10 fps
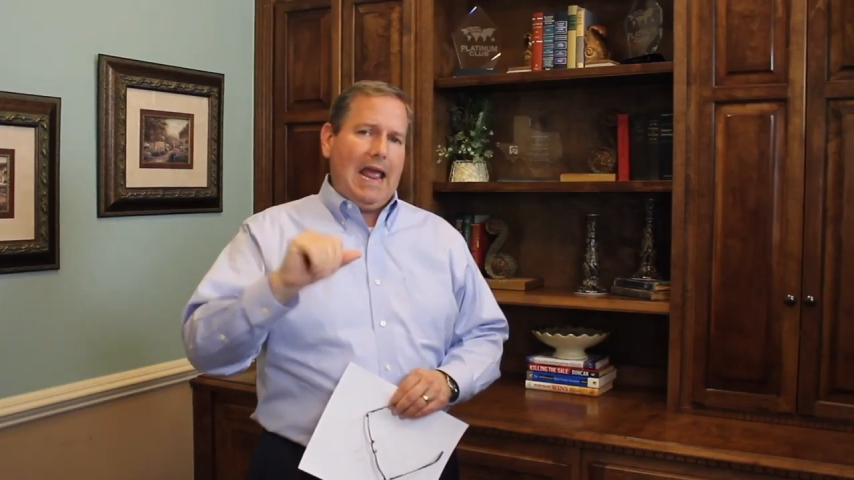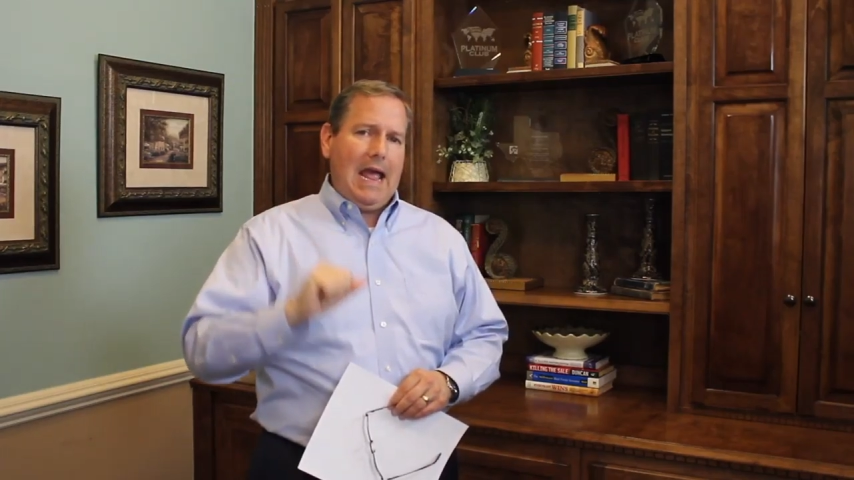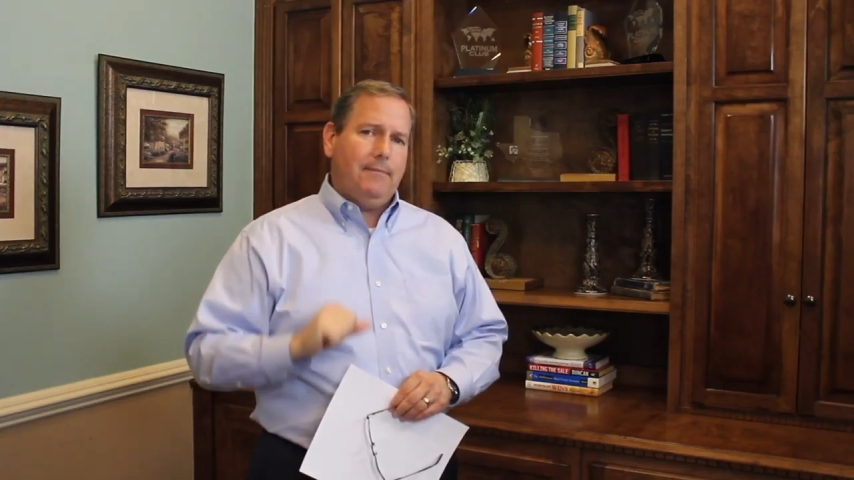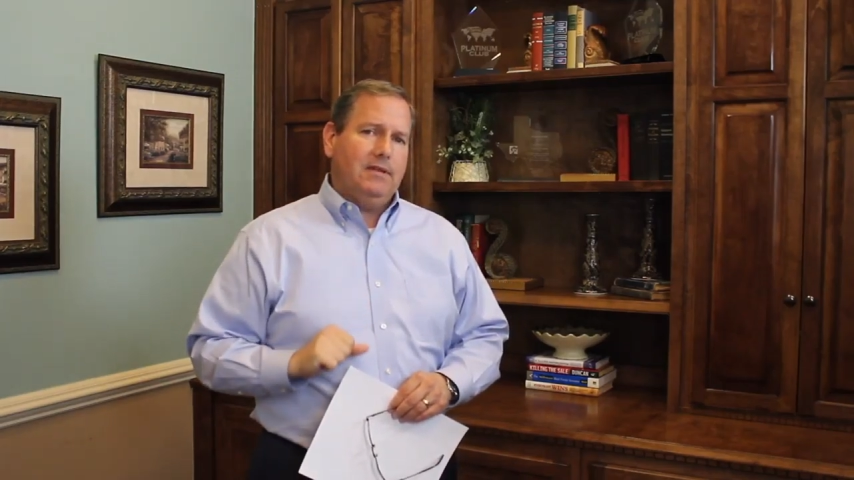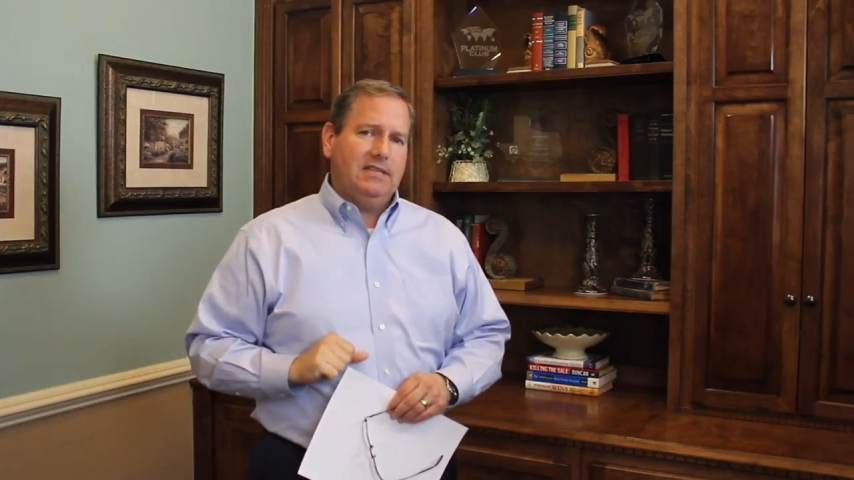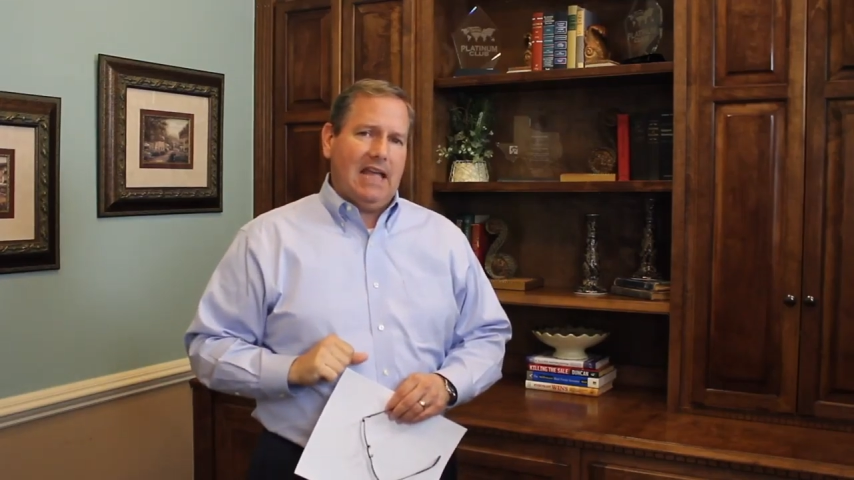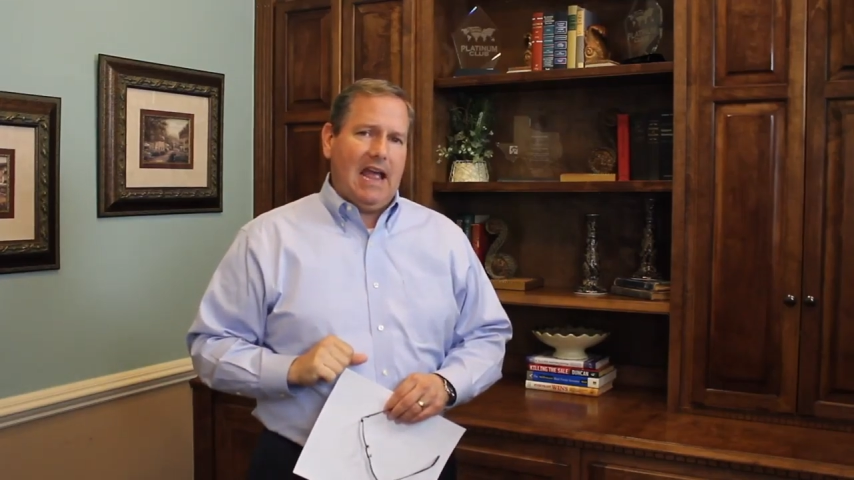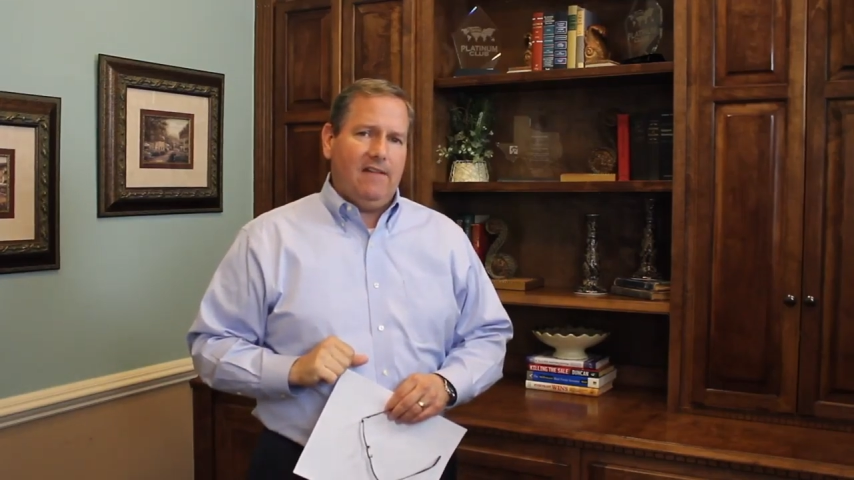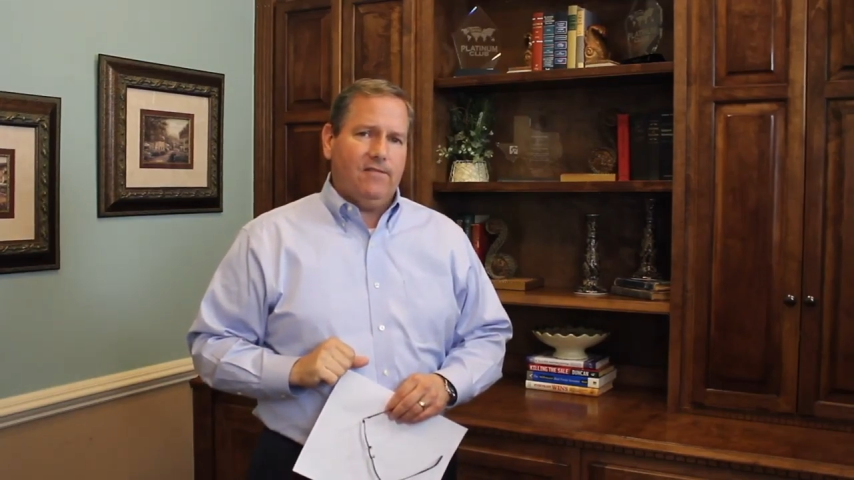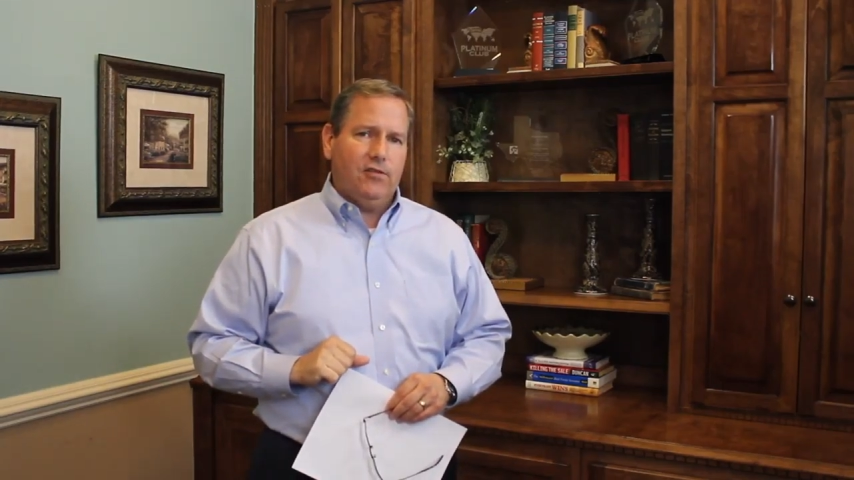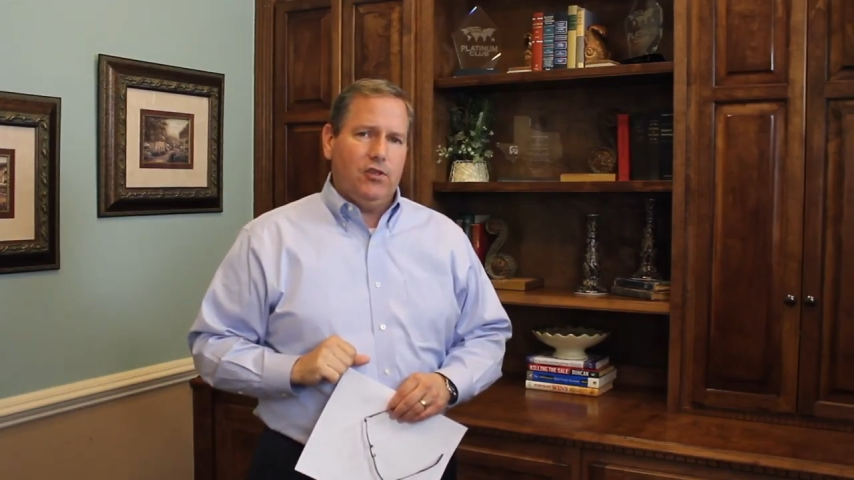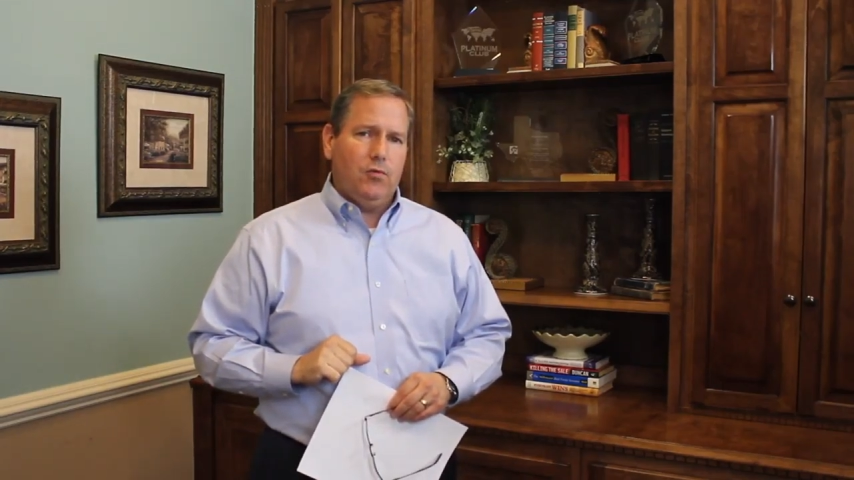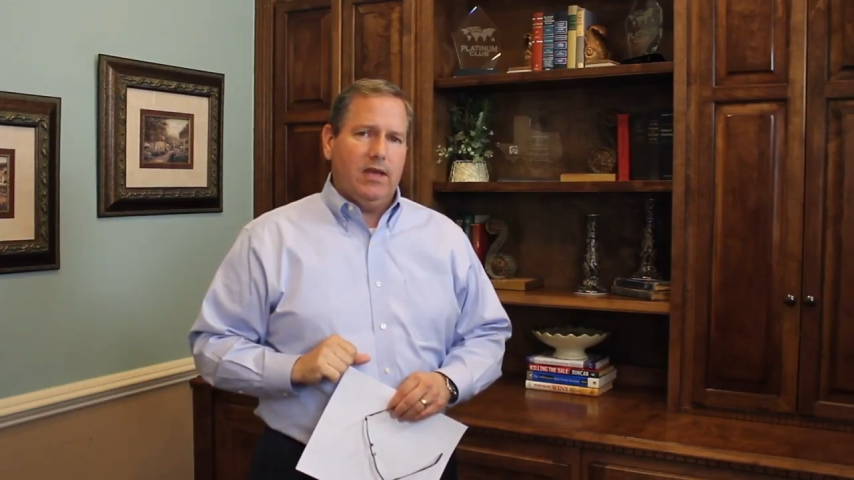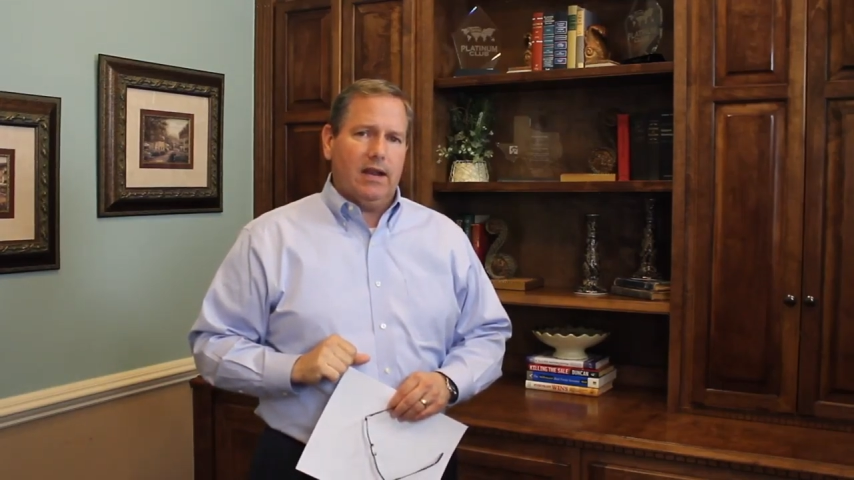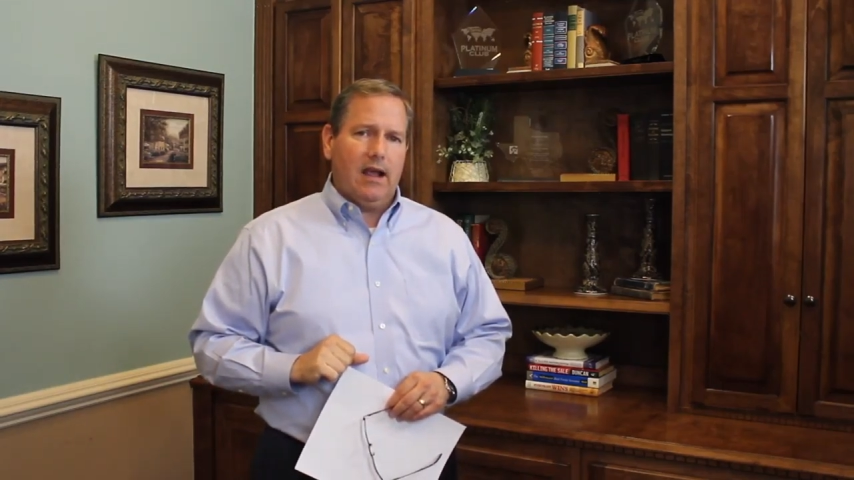happens after
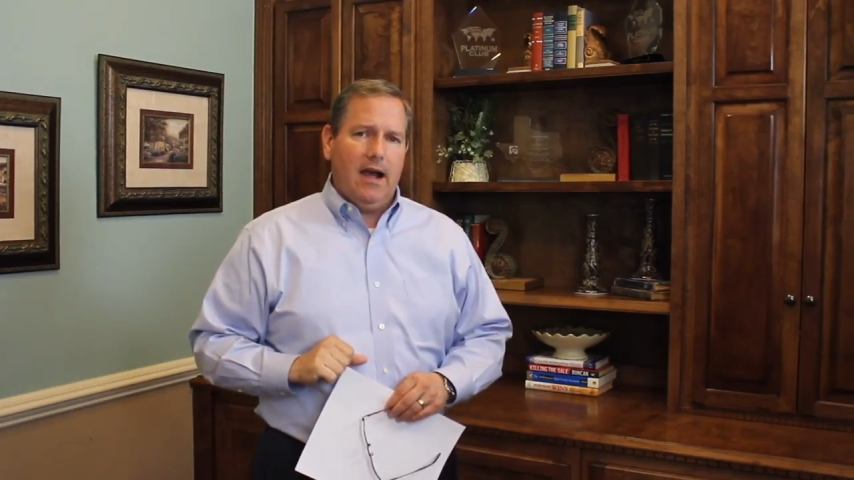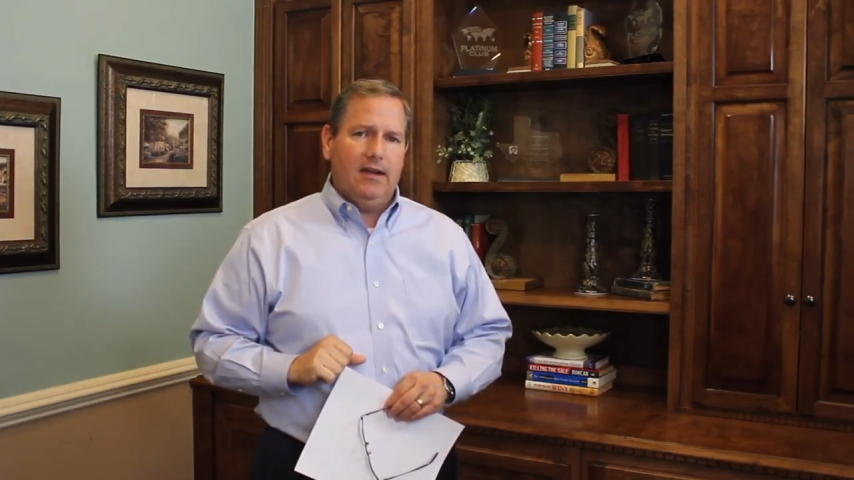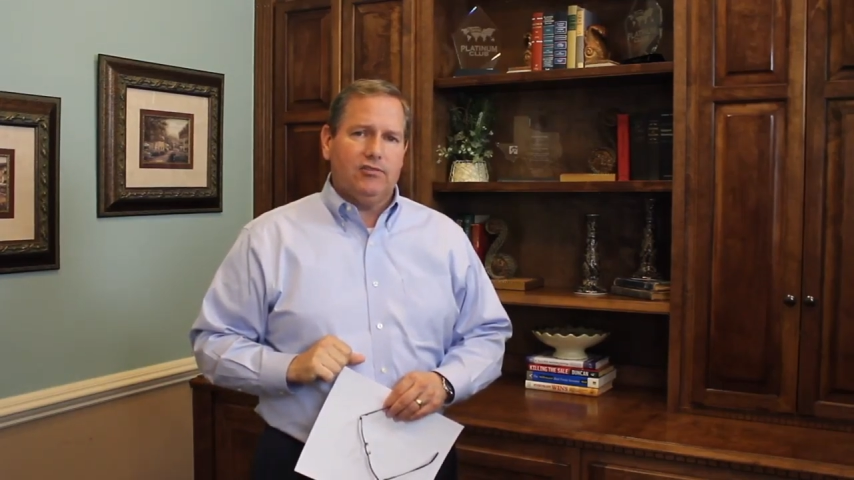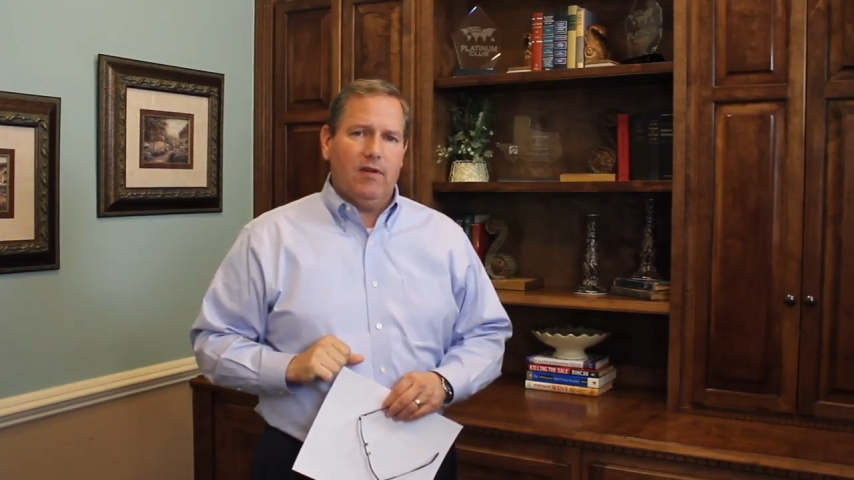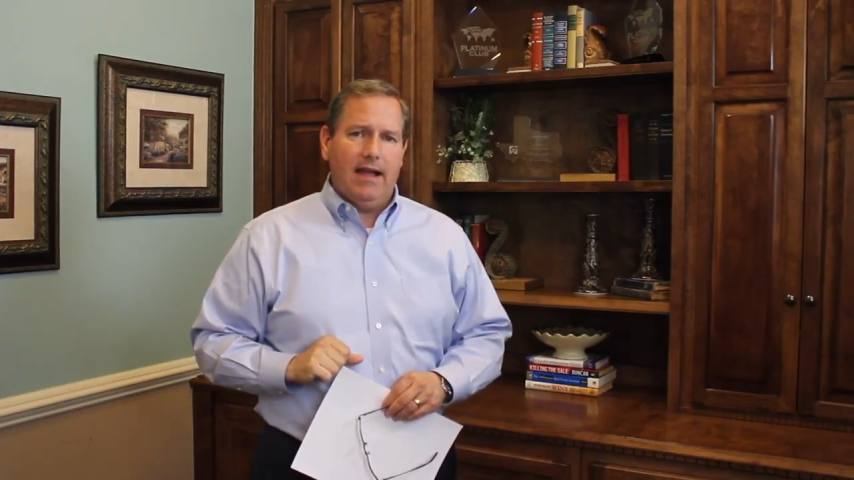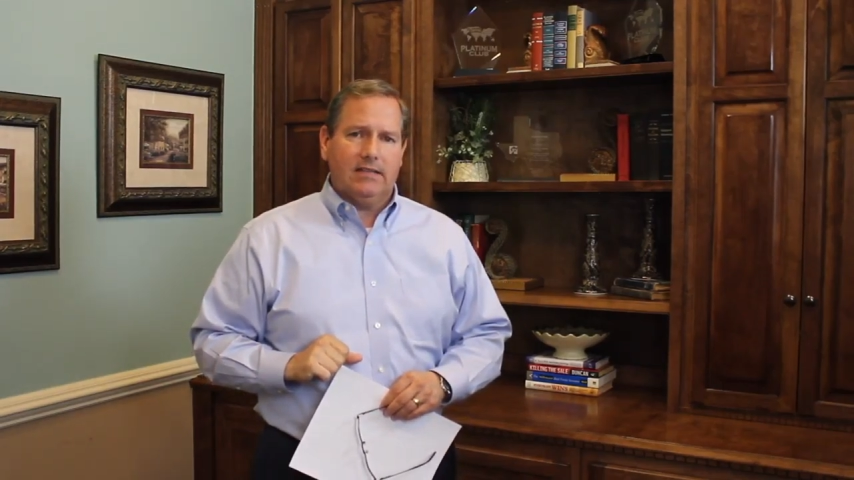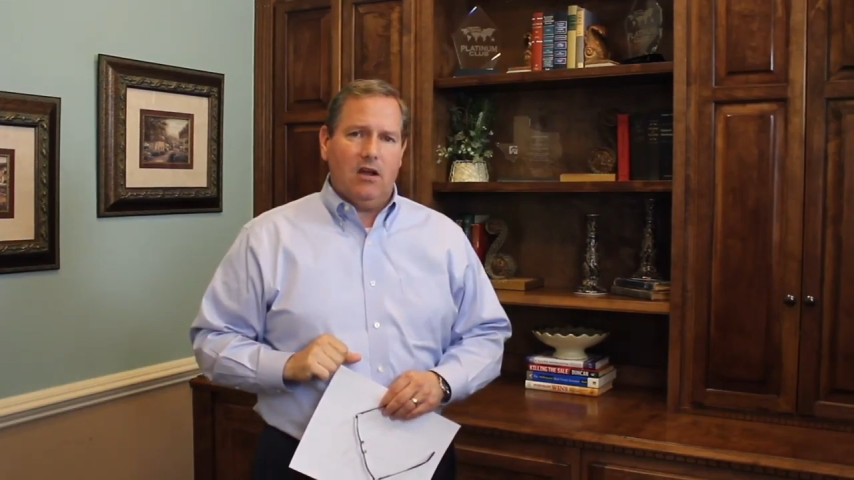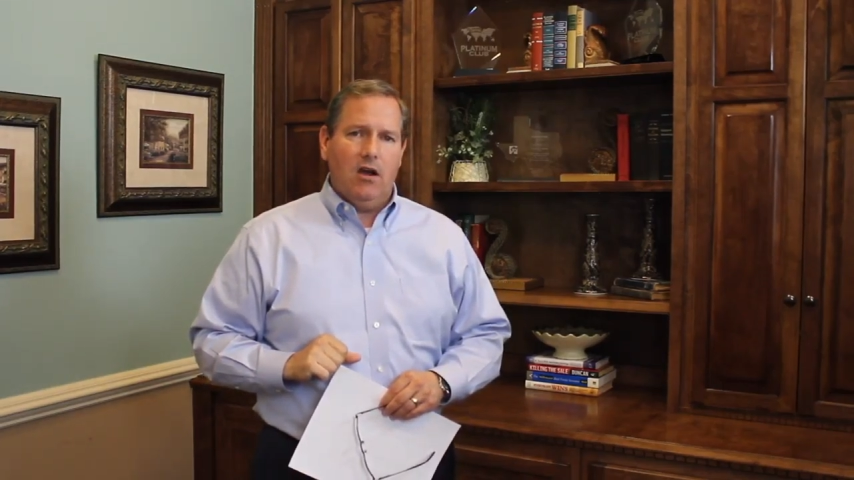you get a contract